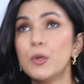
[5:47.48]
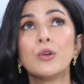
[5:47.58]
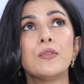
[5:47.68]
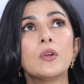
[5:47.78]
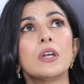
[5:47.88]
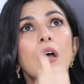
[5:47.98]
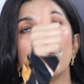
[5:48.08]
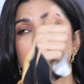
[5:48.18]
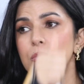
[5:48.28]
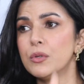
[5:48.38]
Beautiful
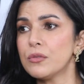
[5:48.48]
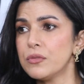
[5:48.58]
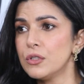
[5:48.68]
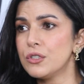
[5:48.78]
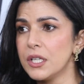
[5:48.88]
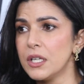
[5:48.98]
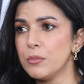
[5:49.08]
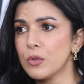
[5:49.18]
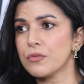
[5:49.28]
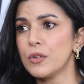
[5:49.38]
cloud, beautiful tree,
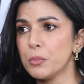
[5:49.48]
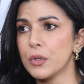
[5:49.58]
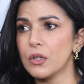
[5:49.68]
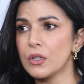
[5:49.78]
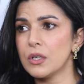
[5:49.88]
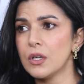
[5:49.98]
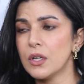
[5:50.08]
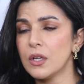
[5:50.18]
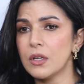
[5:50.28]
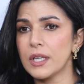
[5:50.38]
beautiful bird.
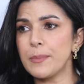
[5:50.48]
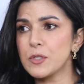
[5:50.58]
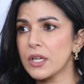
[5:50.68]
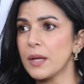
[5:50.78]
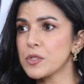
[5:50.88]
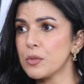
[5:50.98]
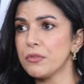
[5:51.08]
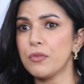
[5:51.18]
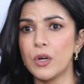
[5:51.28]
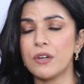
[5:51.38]
Capture
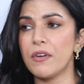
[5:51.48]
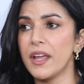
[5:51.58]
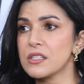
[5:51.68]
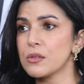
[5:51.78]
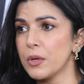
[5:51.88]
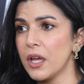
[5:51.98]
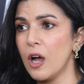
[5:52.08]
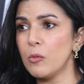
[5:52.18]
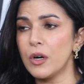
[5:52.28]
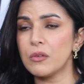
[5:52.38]
before it flies away.
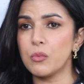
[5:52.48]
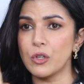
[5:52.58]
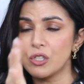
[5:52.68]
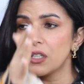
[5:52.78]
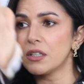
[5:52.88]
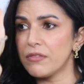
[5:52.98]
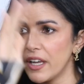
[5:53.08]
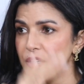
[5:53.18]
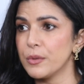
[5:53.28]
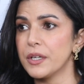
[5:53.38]
How about watching it
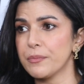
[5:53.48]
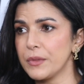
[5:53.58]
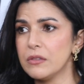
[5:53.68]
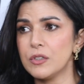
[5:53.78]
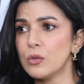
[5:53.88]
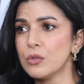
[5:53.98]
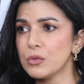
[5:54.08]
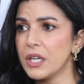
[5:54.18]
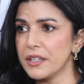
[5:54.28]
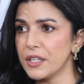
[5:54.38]
fly away? We don't
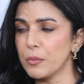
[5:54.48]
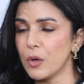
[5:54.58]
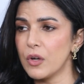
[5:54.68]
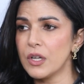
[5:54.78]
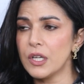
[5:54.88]
do that anymore.